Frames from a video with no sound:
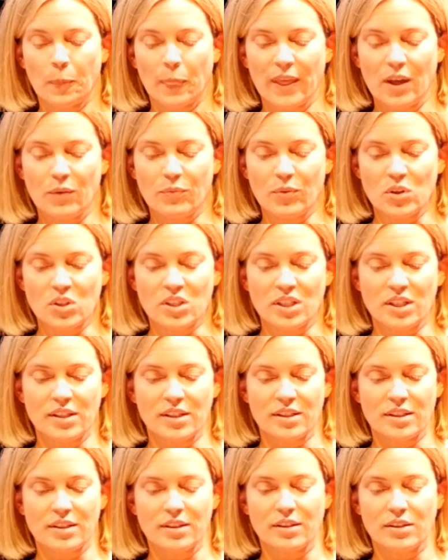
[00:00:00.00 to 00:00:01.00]
The first
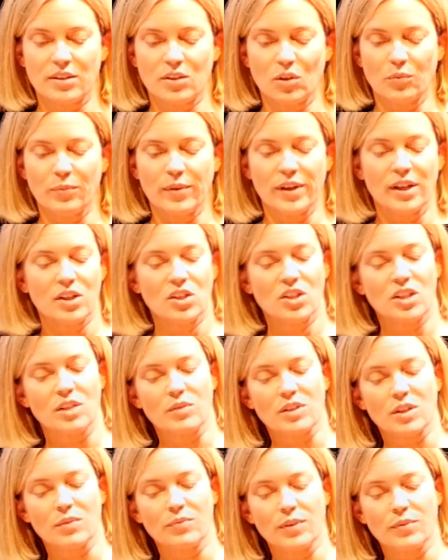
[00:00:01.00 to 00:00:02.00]
is Sophia. She
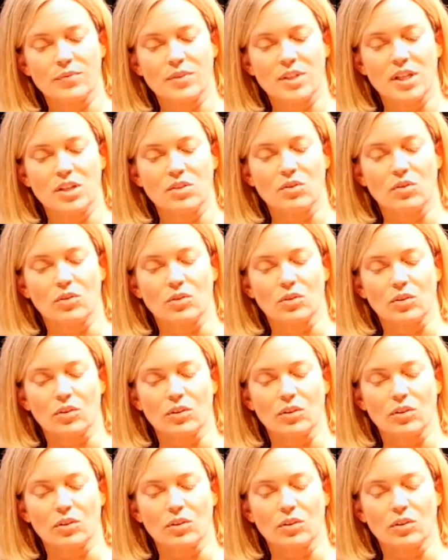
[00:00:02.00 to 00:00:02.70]
was a 15-year-old